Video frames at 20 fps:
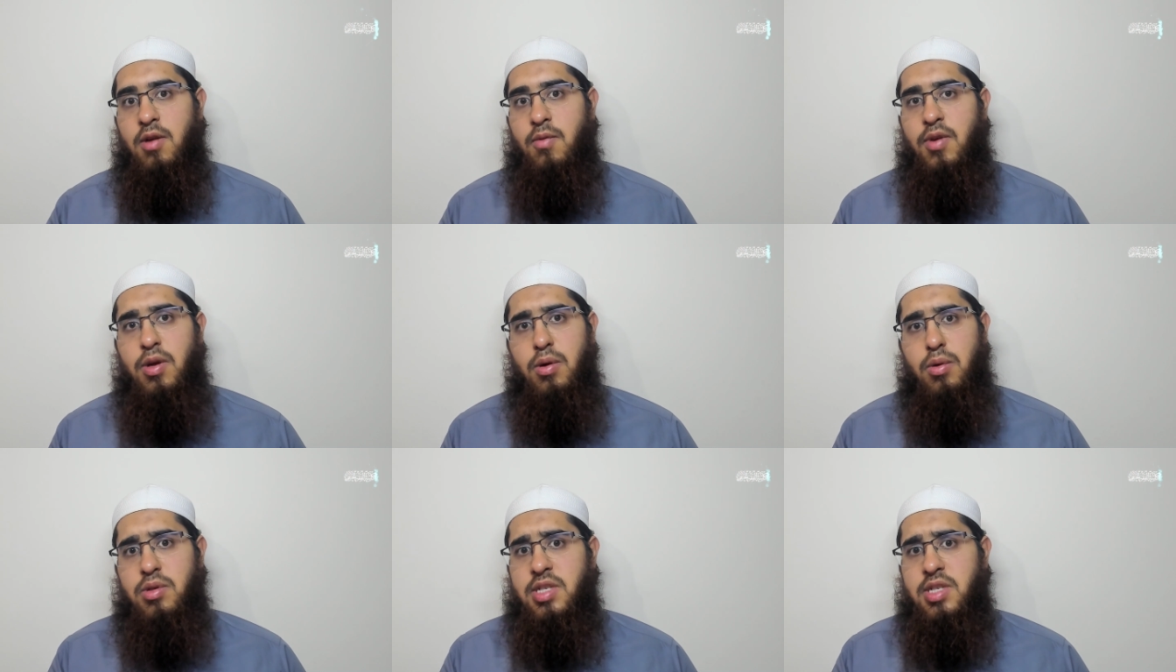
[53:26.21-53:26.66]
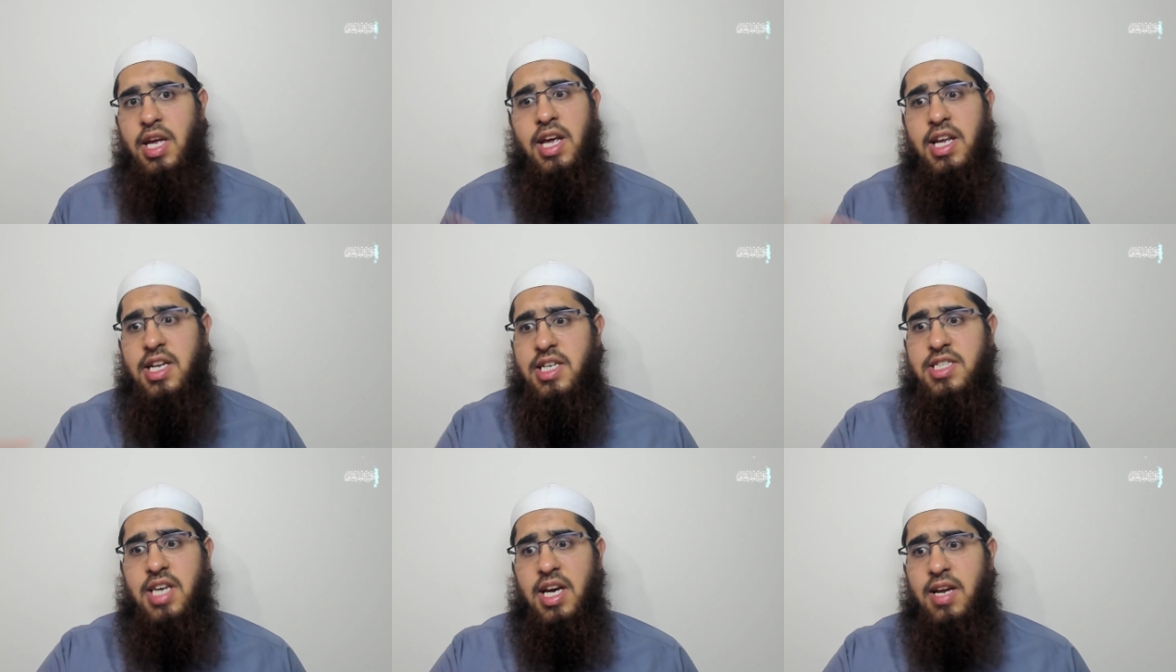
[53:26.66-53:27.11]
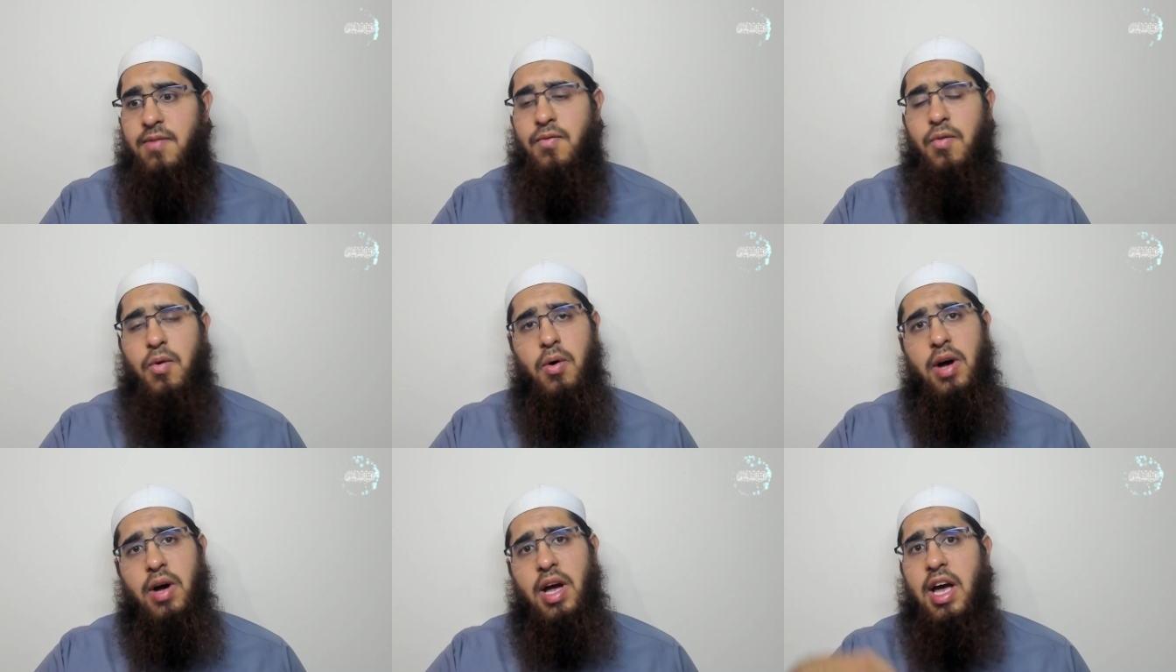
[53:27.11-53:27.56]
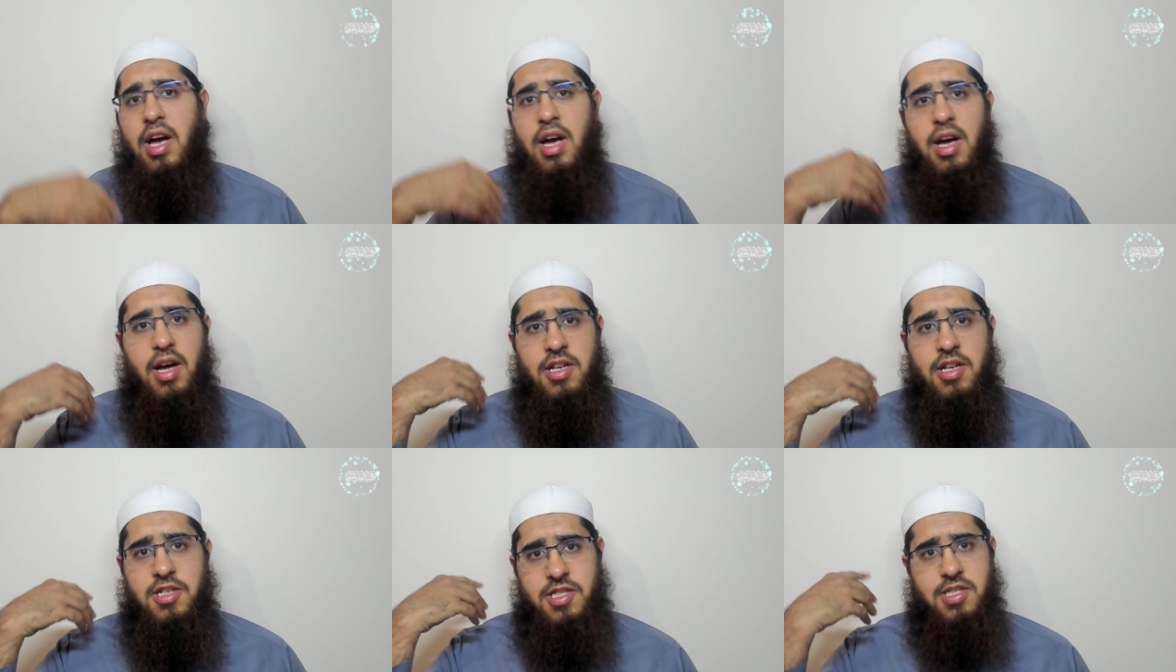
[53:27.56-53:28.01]
We use he said for
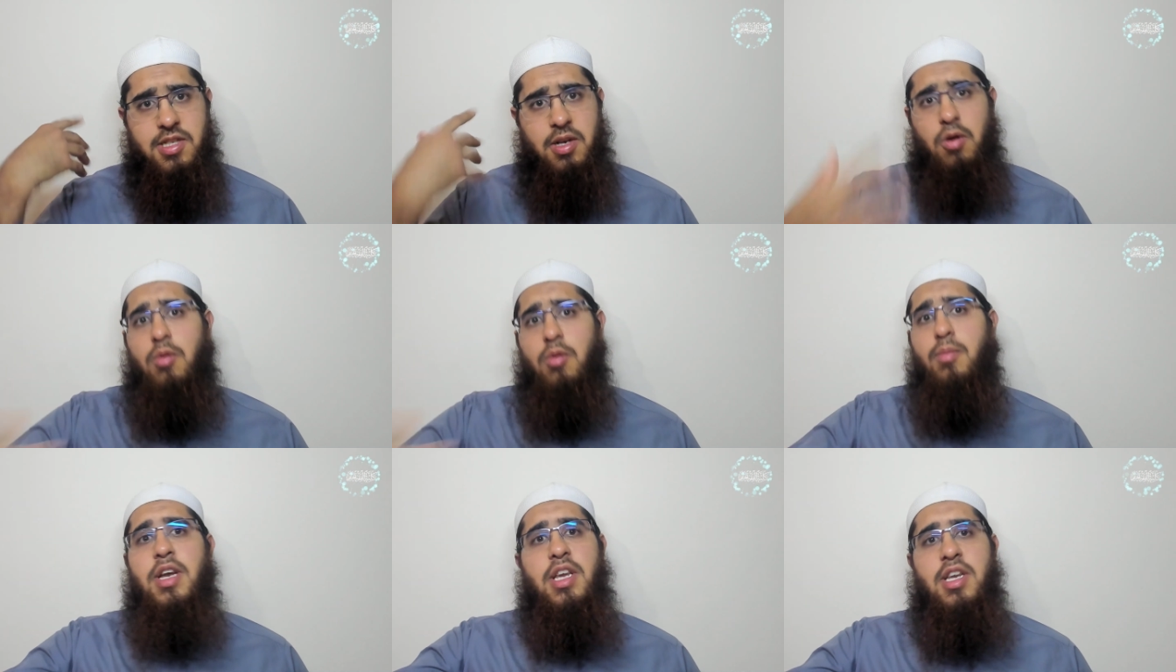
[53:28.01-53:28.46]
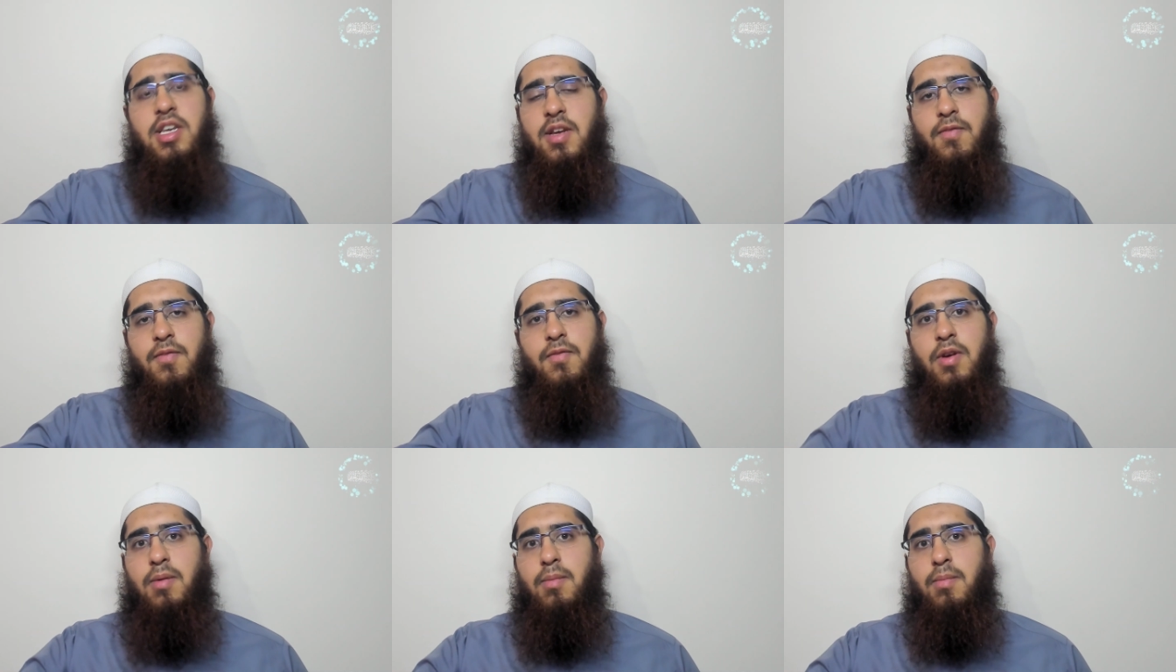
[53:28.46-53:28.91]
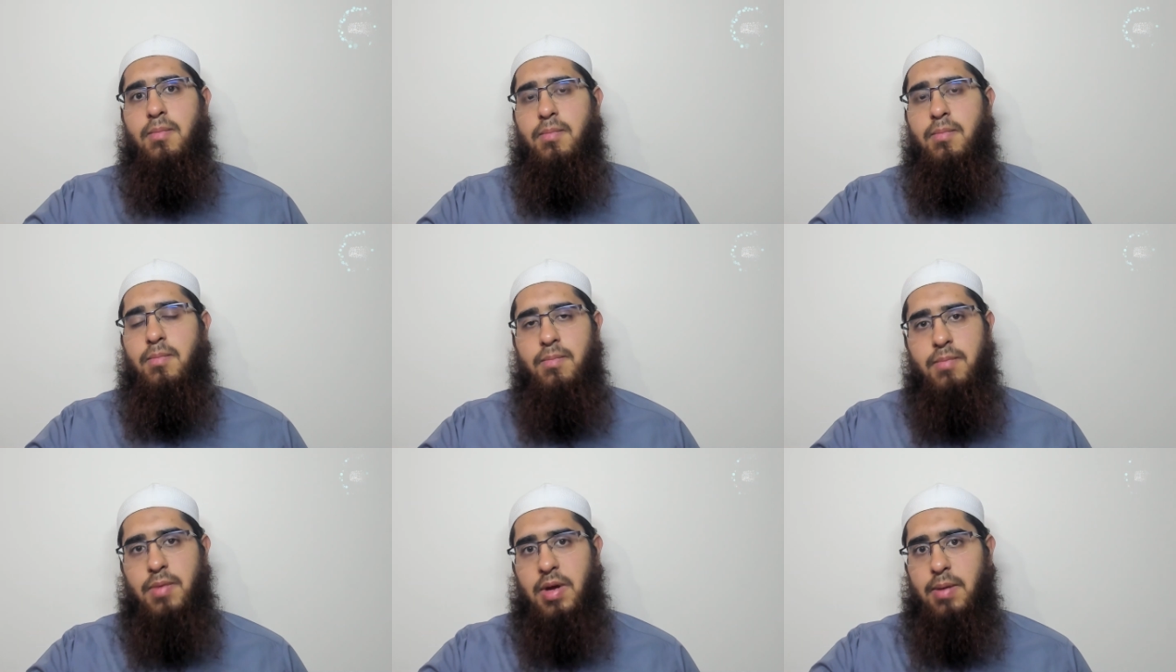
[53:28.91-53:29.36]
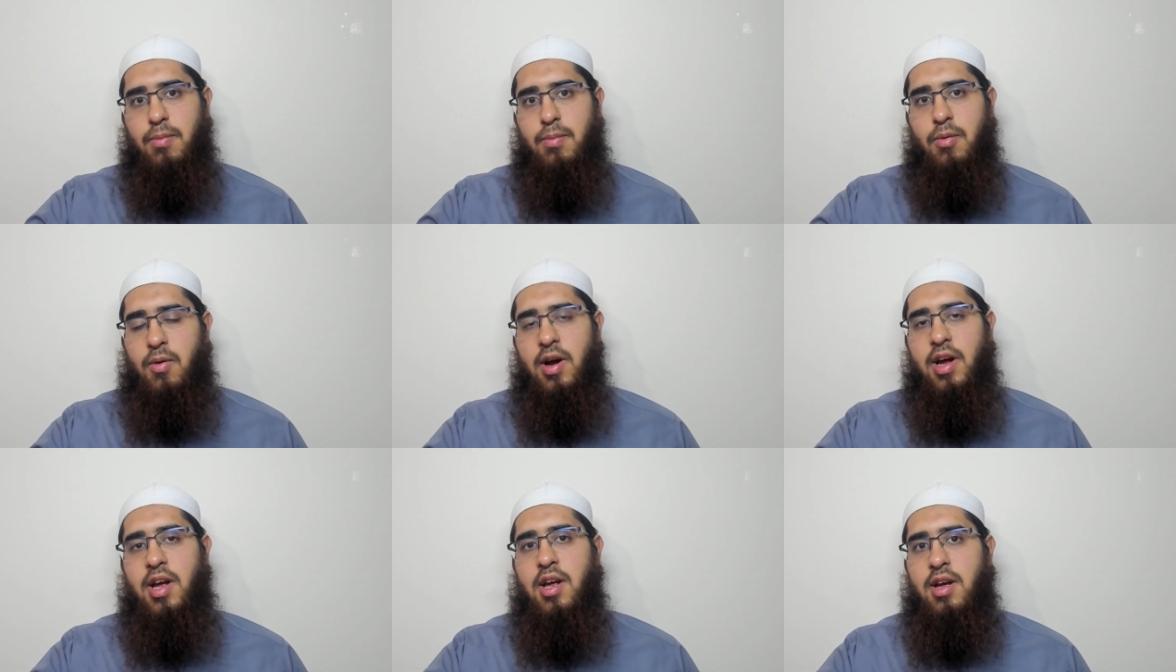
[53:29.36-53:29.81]
so many different
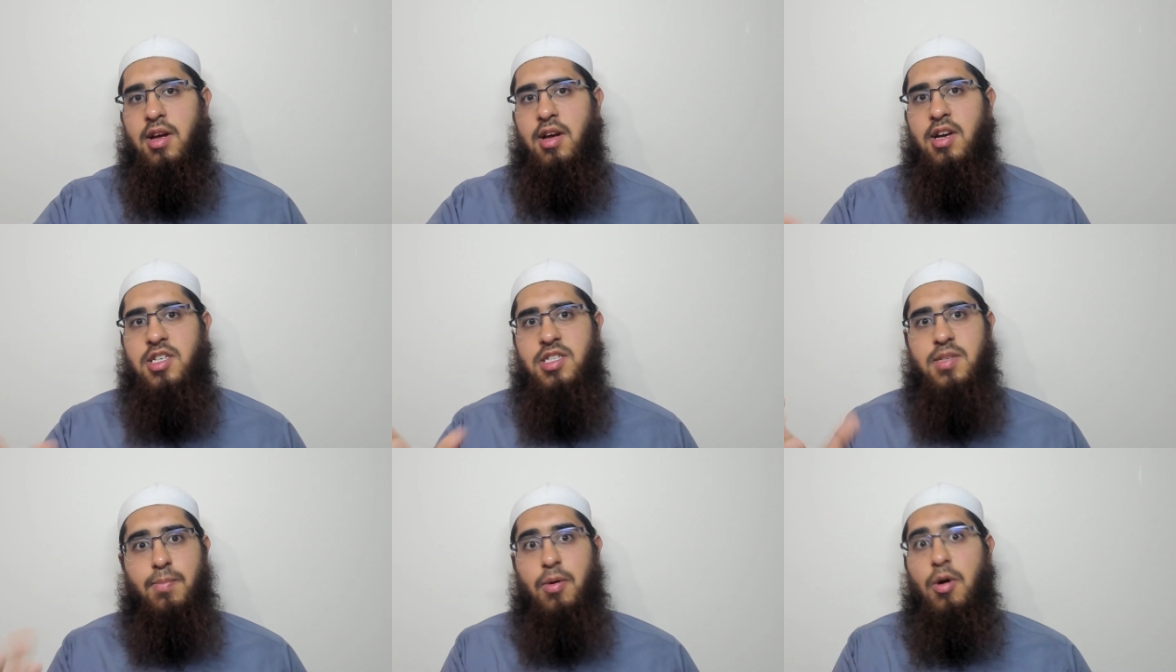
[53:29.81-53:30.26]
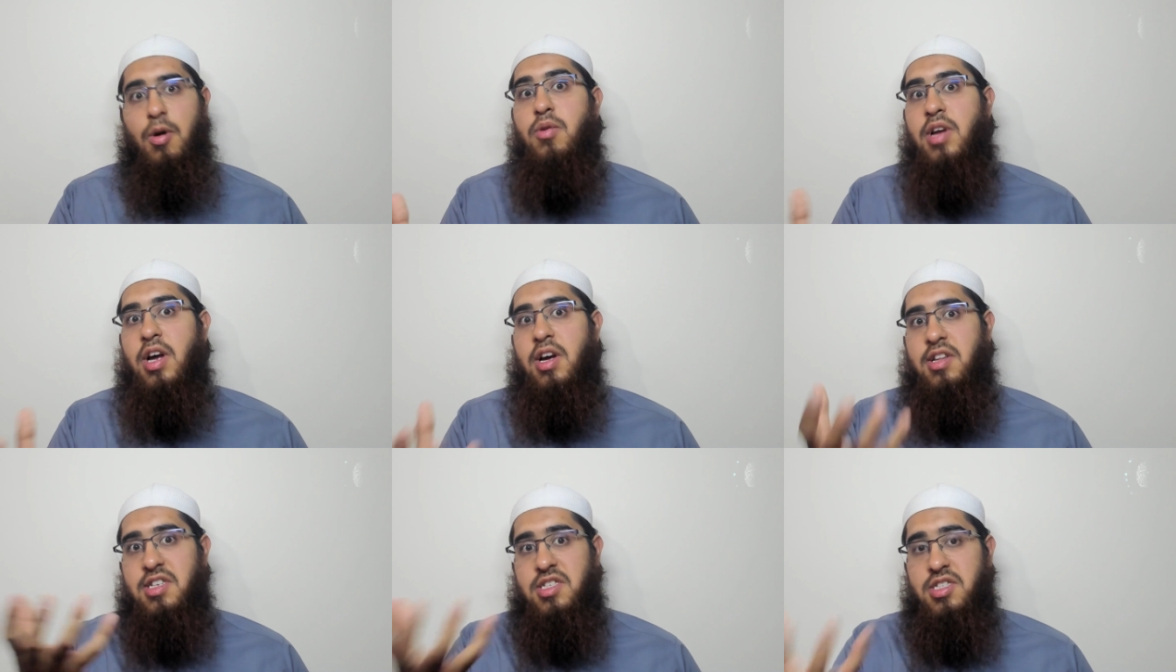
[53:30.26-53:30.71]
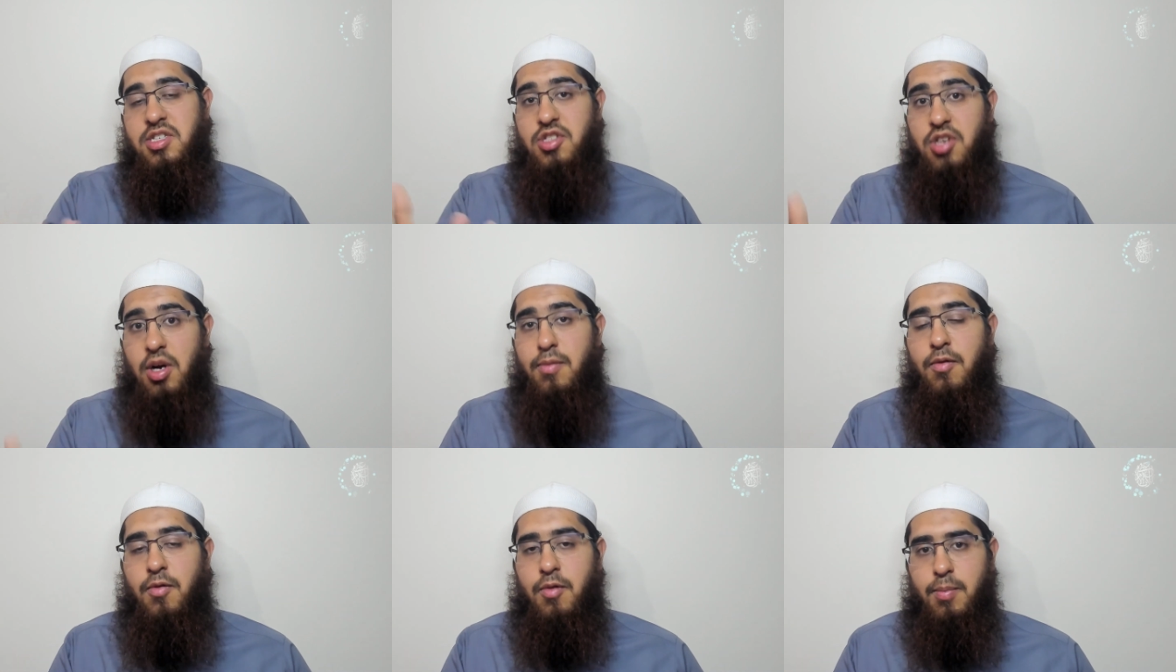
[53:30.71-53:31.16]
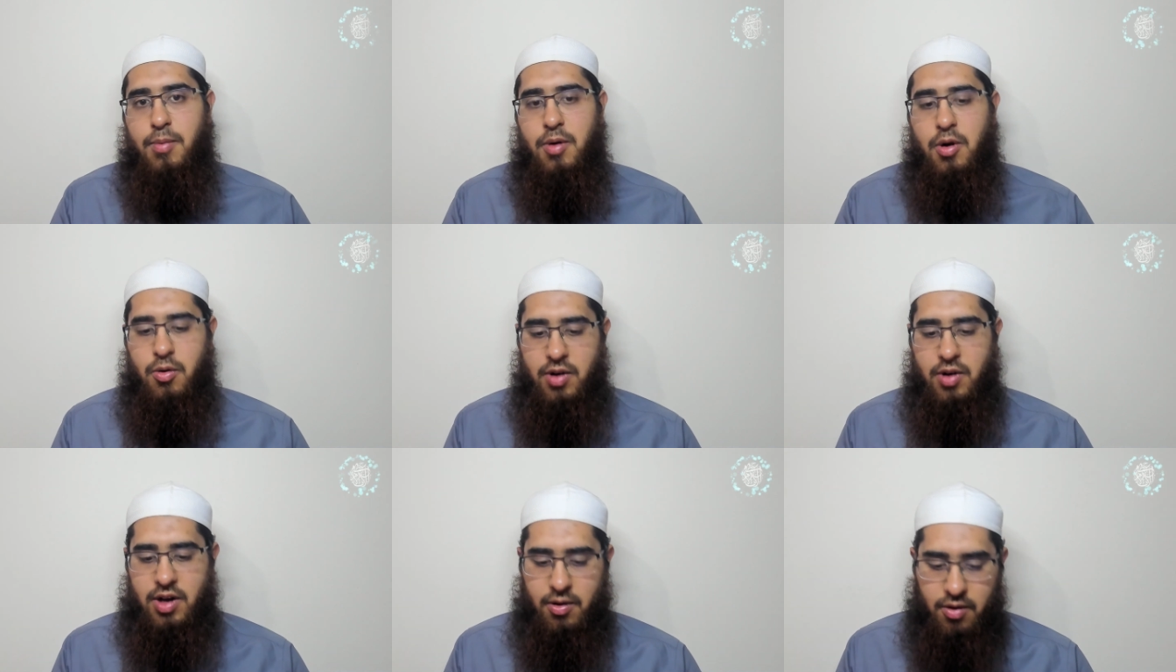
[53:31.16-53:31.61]
people, right? It's a pronoun, that's the job of a
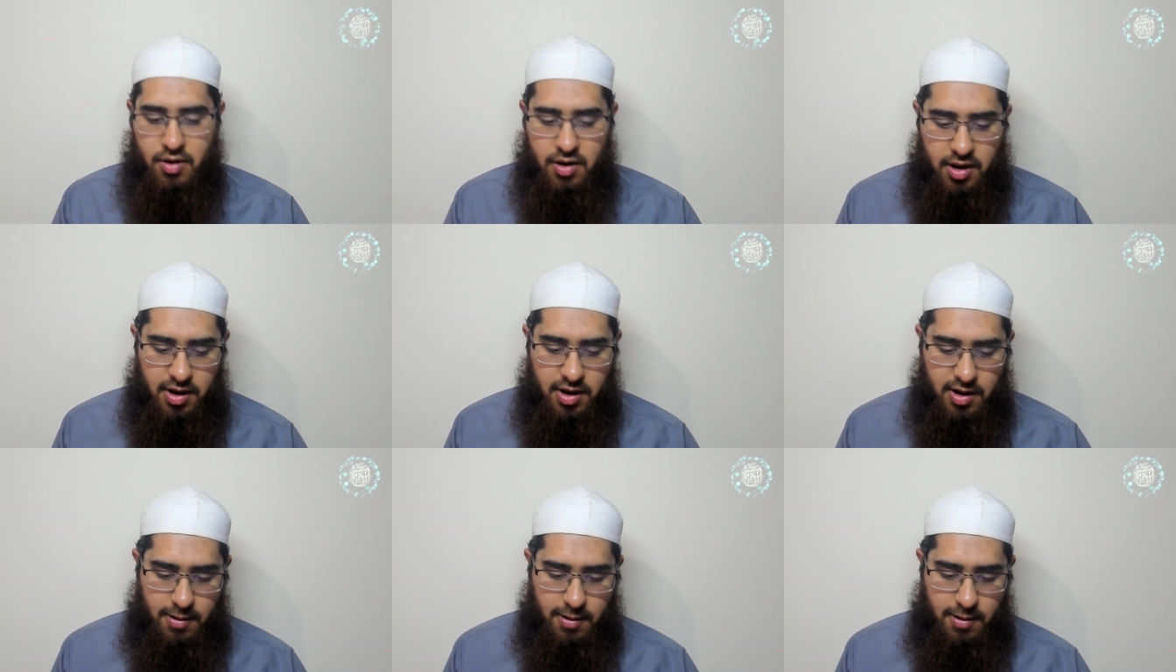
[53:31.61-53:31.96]
pronoun.